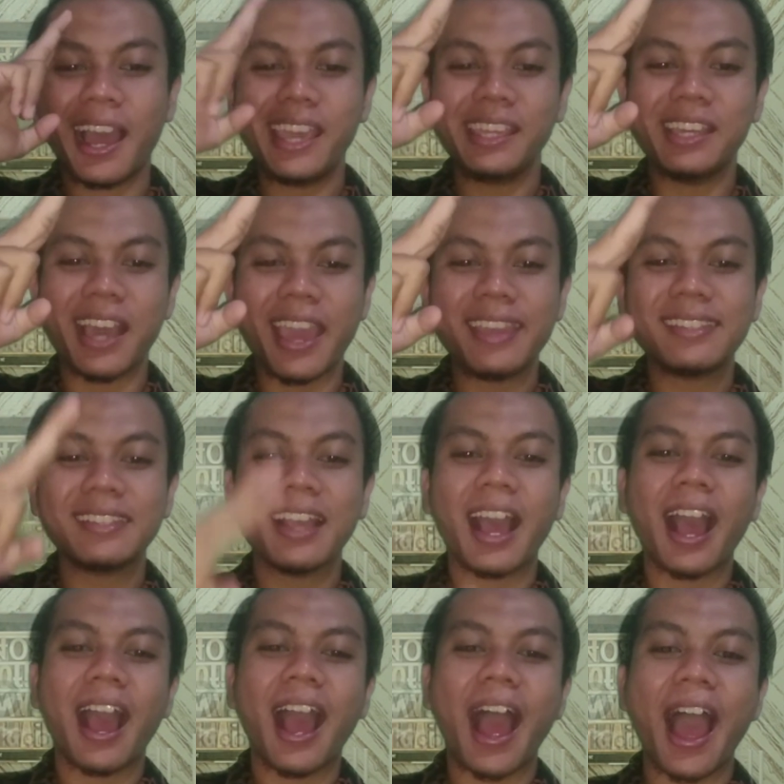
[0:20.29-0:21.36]
Hi
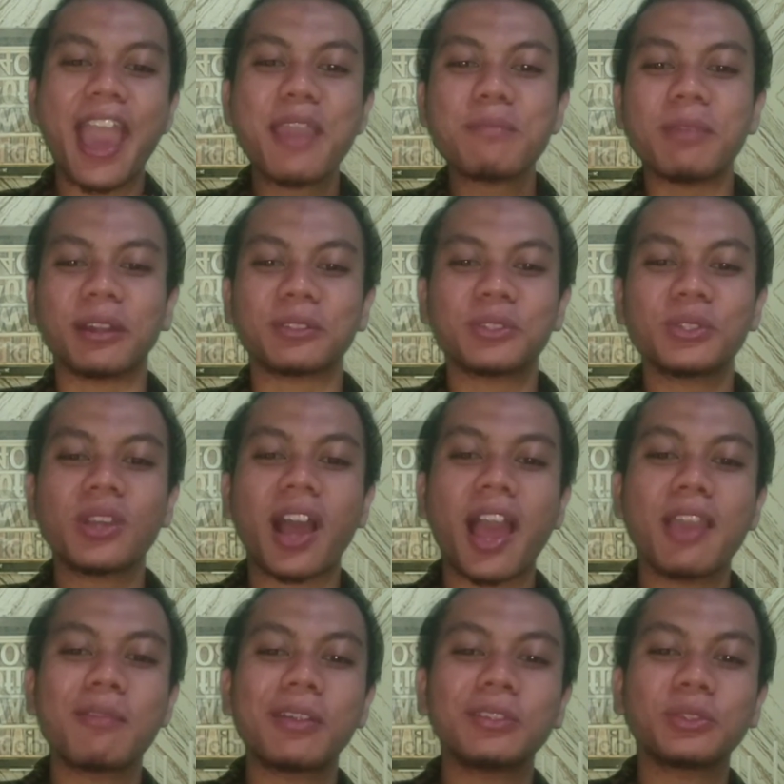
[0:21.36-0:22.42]
guys, I'm Marzuk.
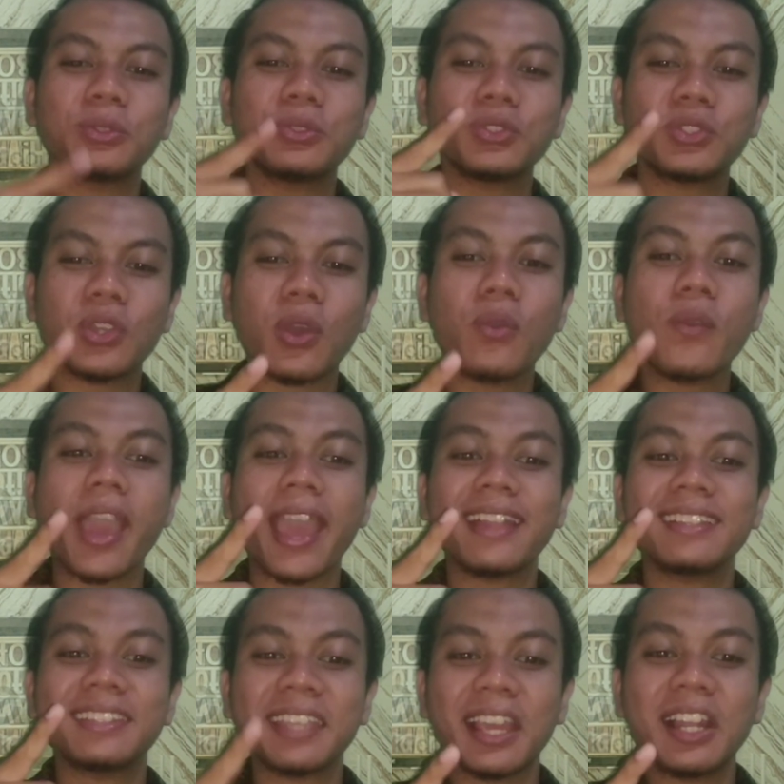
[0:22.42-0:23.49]
I want to show
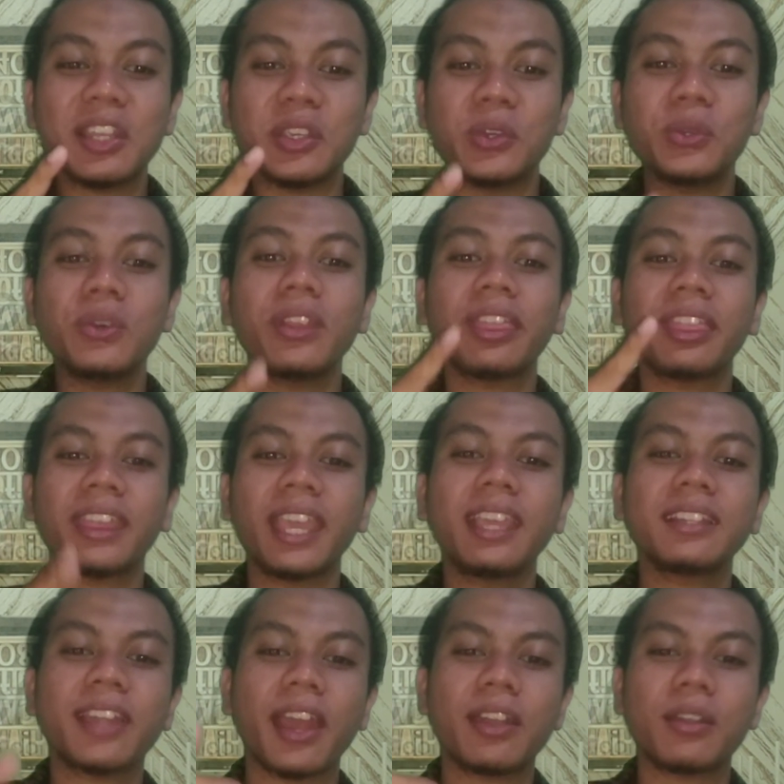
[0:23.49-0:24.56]
and tell you
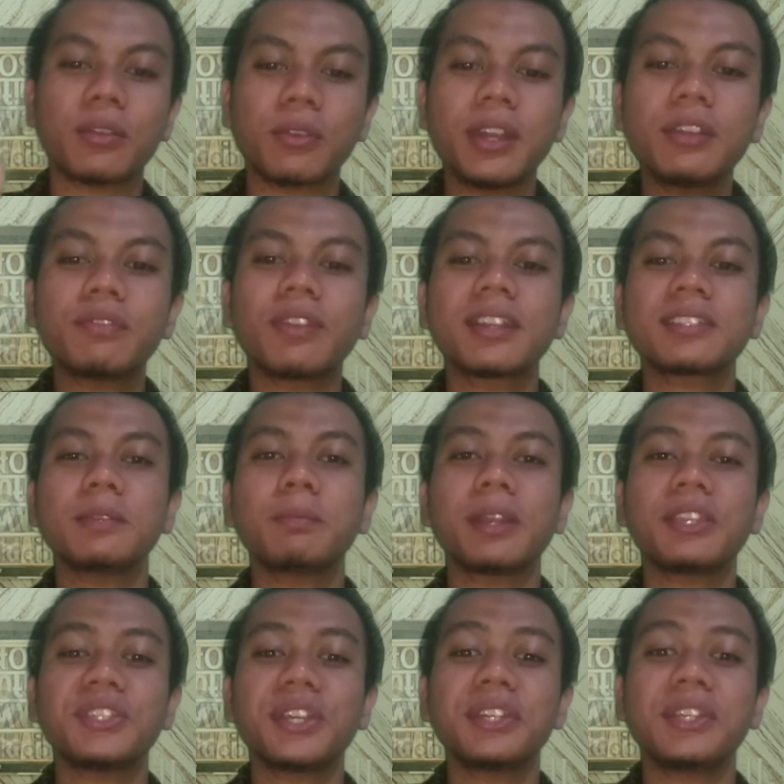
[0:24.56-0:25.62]
things that arrange first
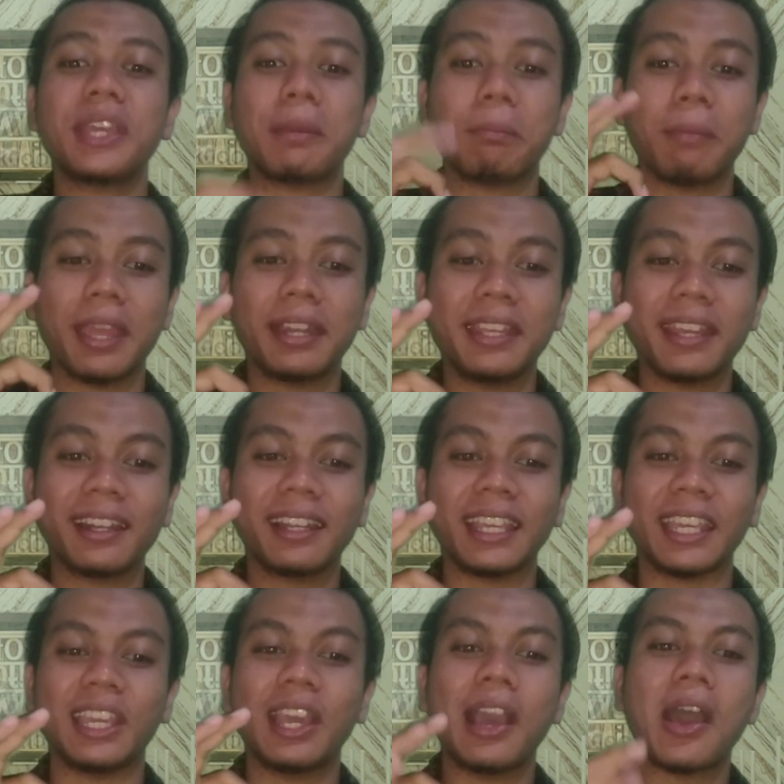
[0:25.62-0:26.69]
impression immediately.